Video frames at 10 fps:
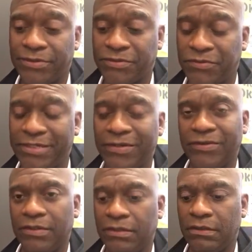So you get
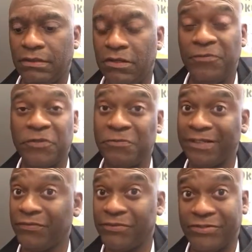her
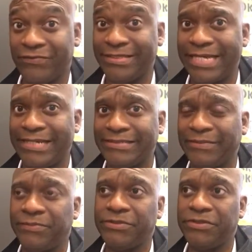perspective, which is fantastic,
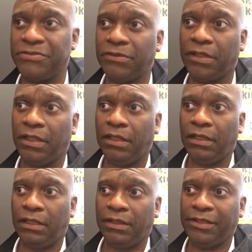but you don't
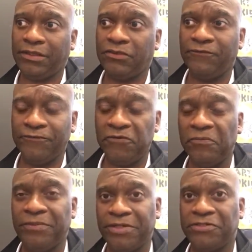get the full
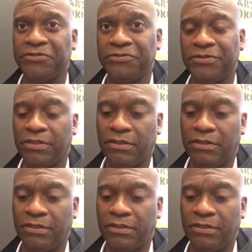picture